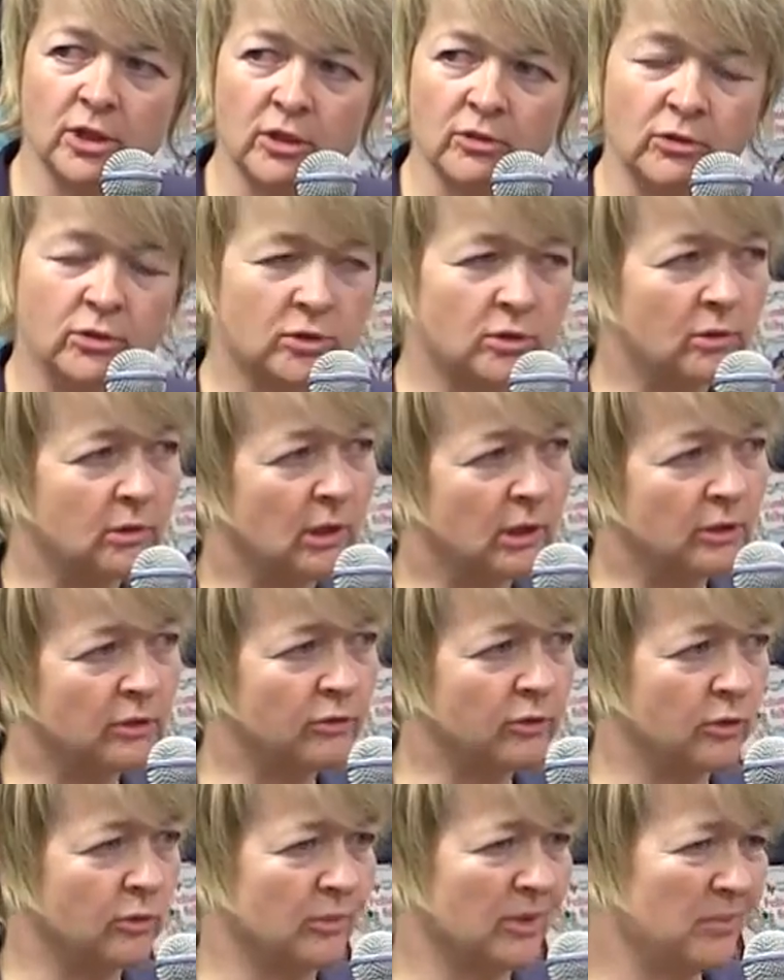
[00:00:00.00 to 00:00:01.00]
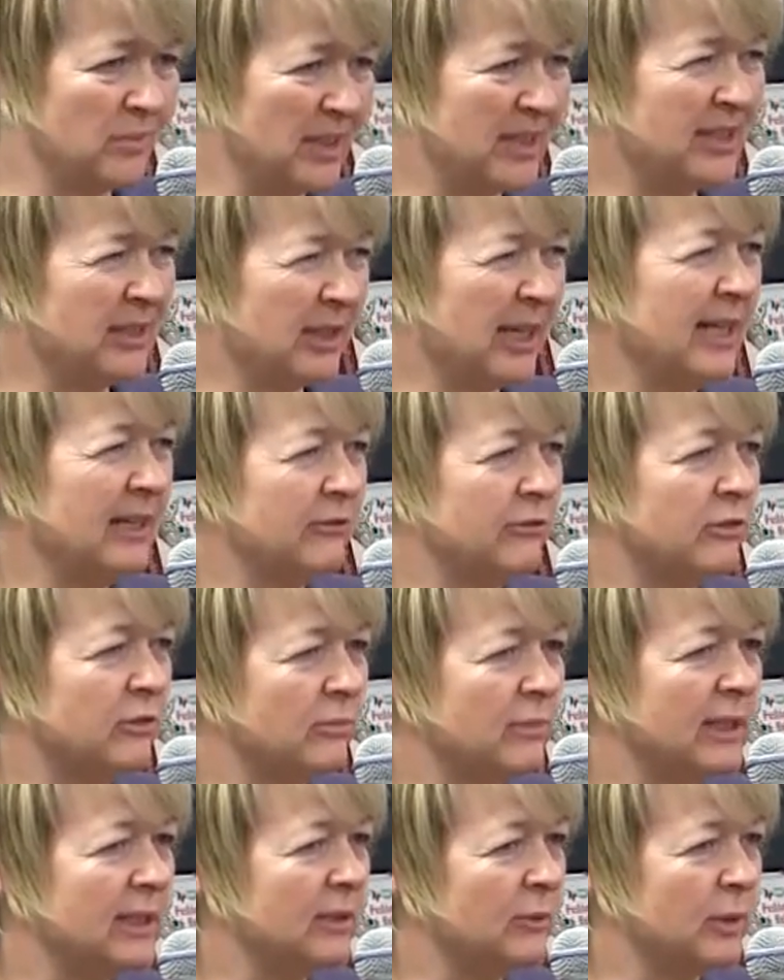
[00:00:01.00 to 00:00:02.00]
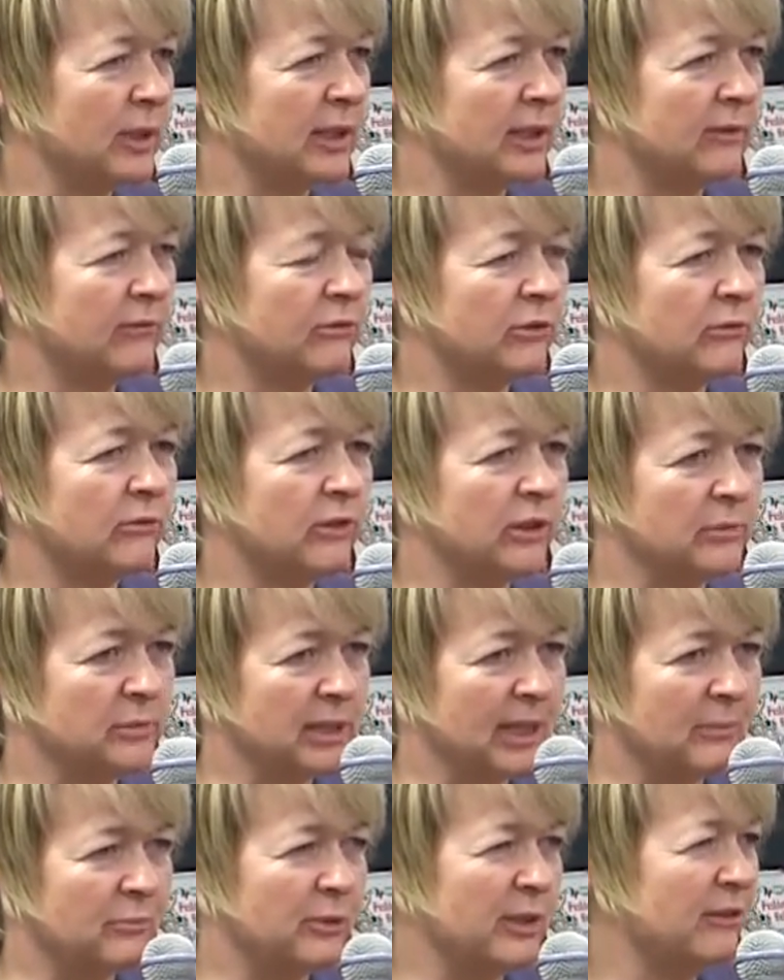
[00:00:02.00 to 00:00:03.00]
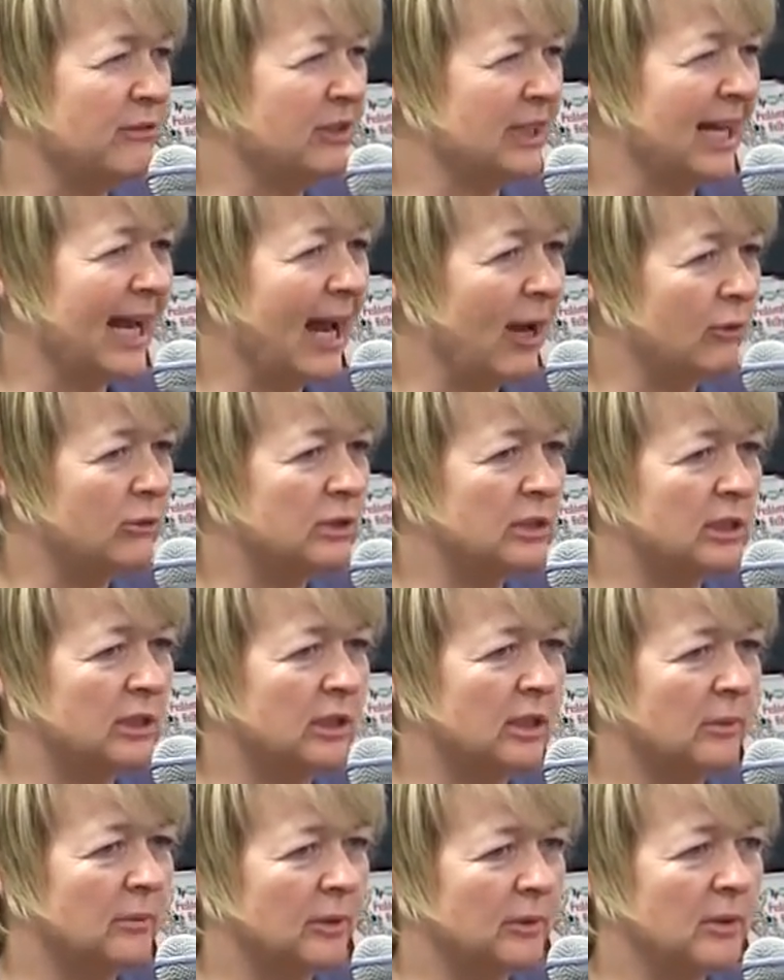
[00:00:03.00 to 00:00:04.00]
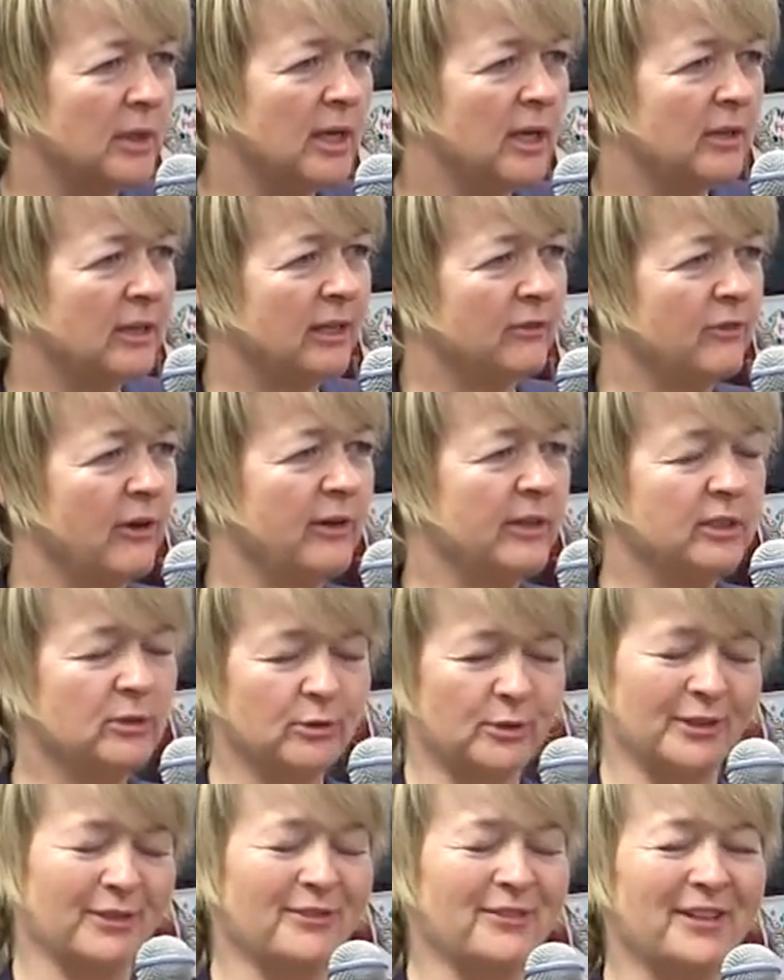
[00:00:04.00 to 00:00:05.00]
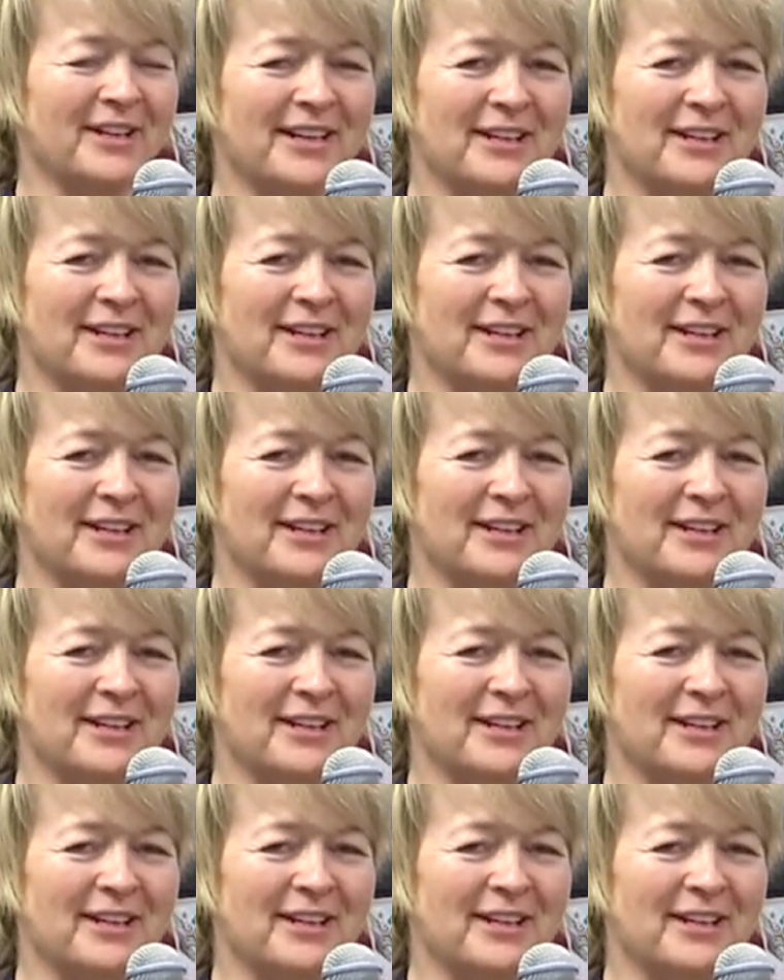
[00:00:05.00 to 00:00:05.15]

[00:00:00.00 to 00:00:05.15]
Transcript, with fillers: across all those forms. I mean, it's kind of familiar with it from films like Brief Encounter. You know, that very sort of